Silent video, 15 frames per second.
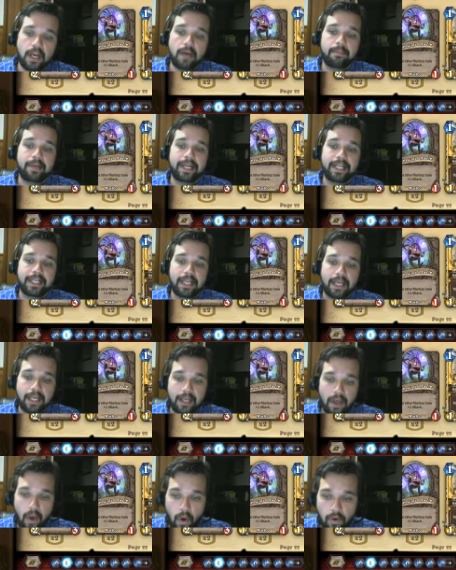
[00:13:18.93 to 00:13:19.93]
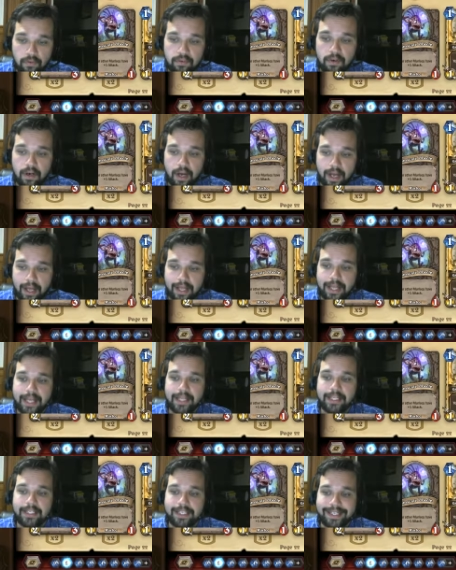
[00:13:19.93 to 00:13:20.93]
But in overall,
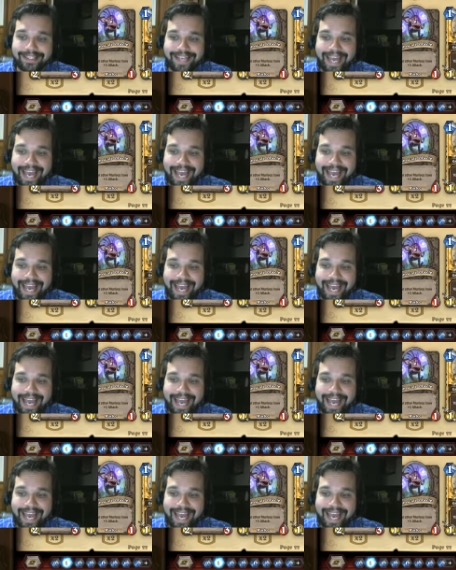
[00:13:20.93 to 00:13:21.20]
this is